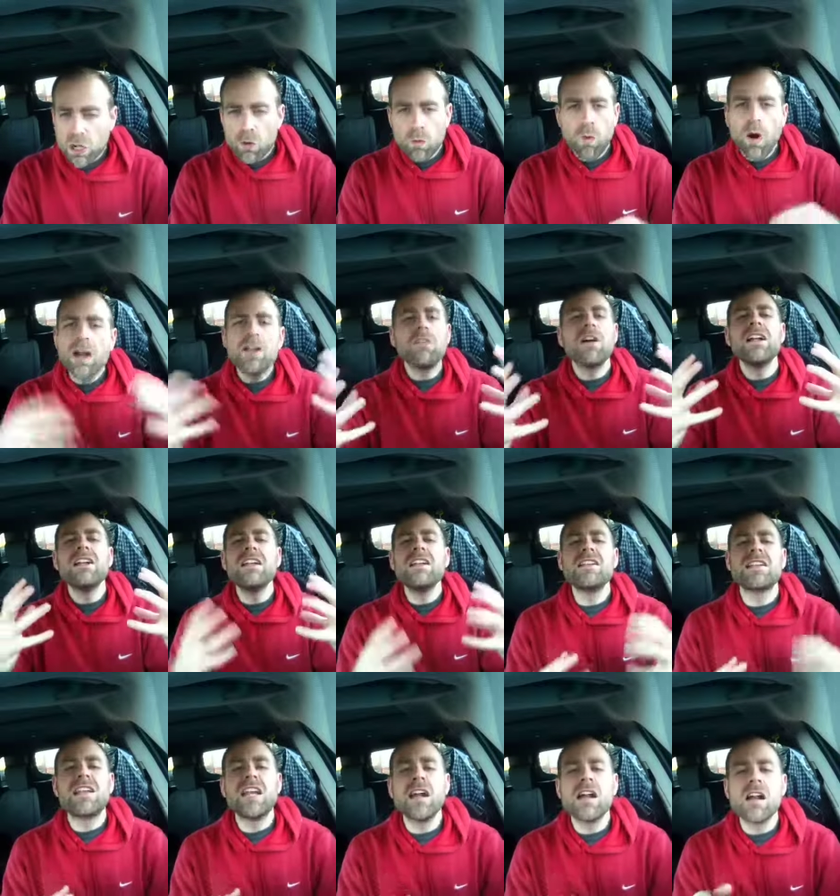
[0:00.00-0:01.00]
Why do I need
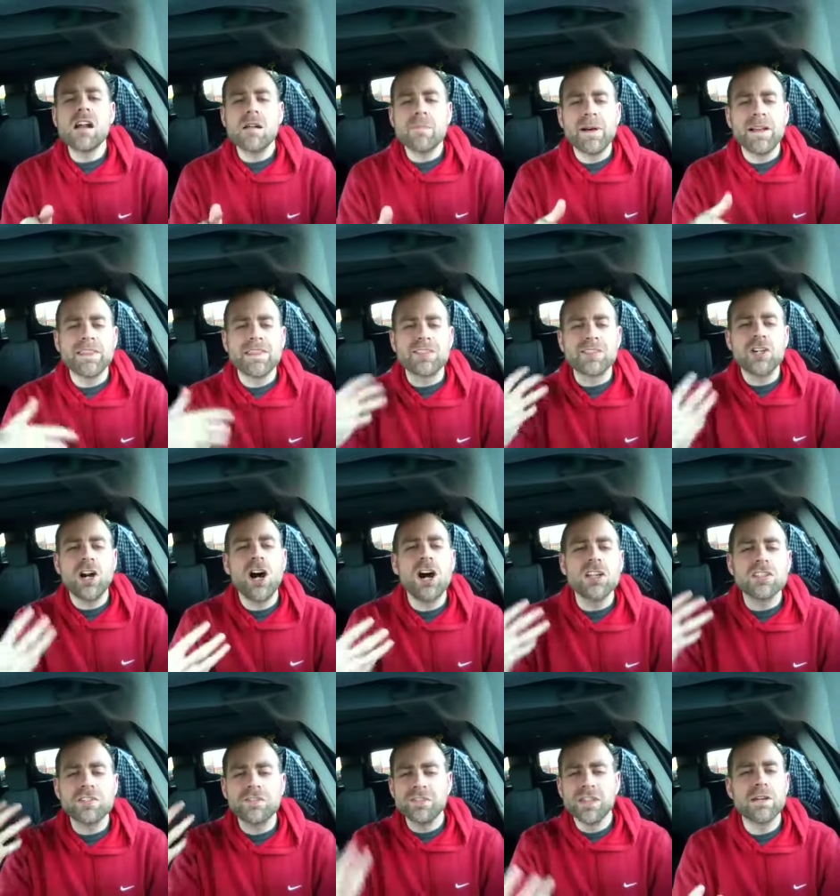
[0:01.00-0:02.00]
to care about this
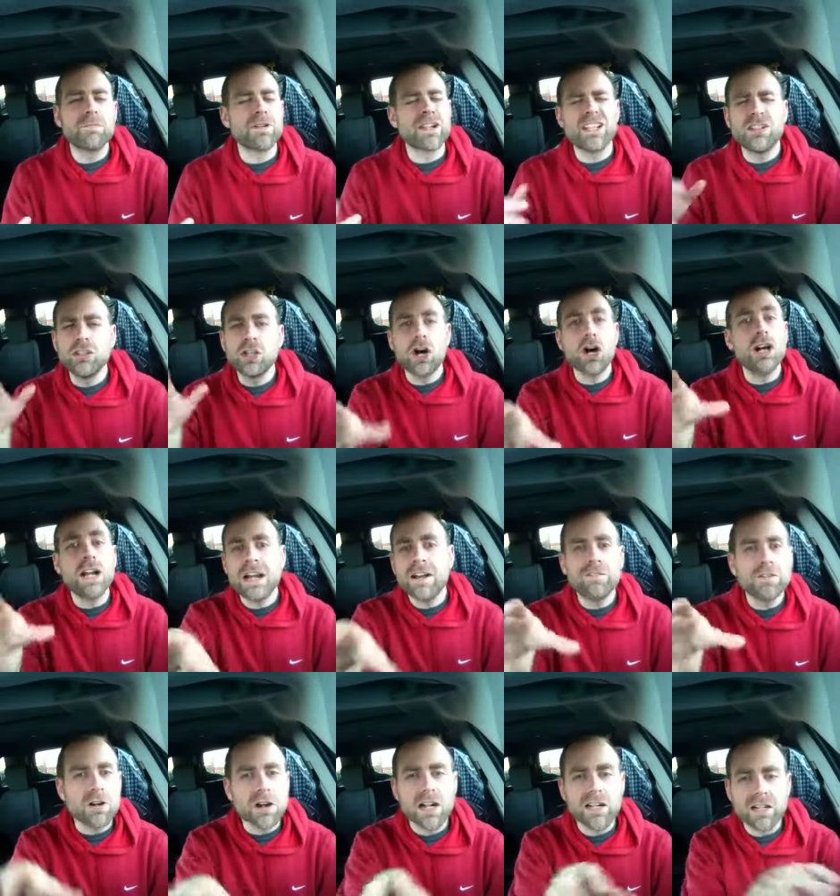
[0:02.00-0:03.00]
cause of liberty long
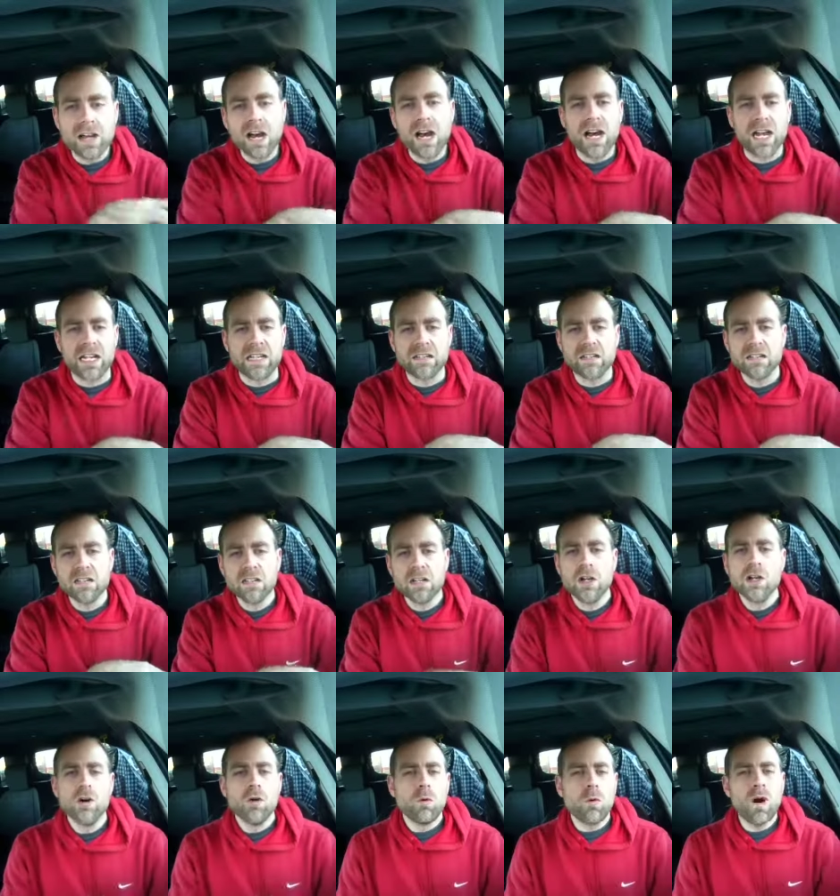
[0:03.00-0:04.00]
after I die?
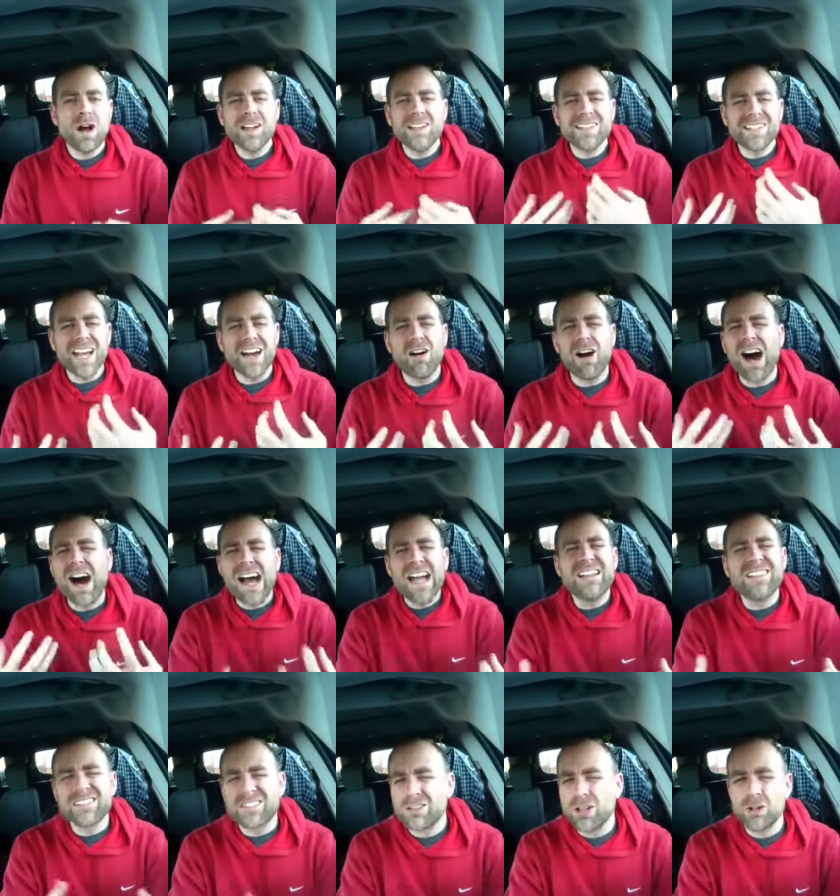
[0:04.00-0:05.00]
Why does how I
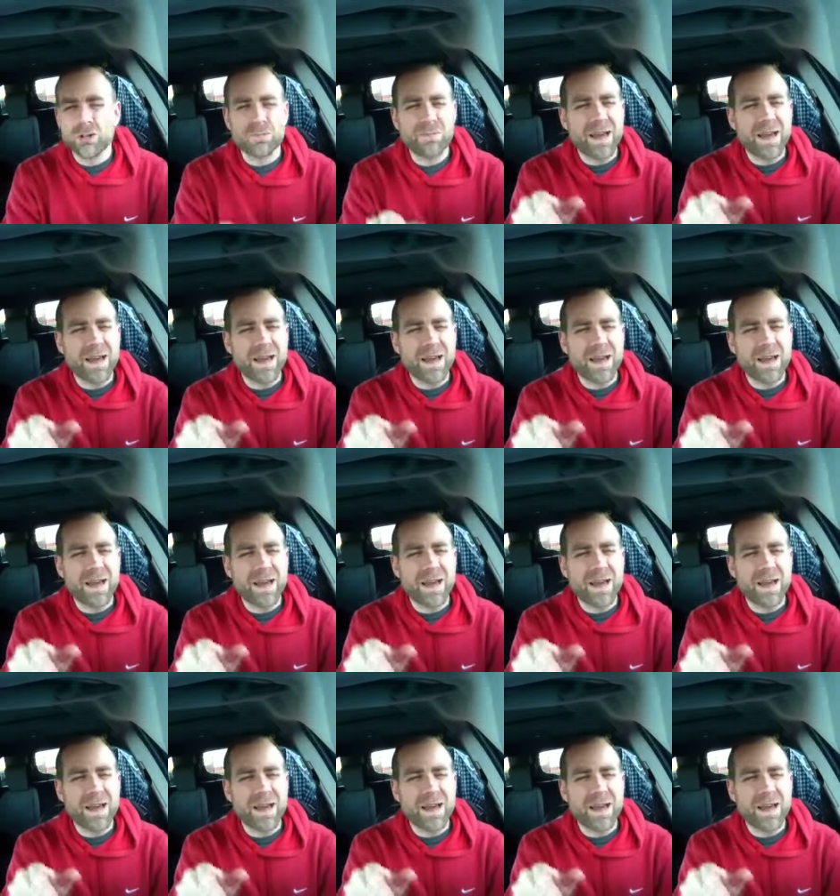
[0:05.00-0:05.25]
disclose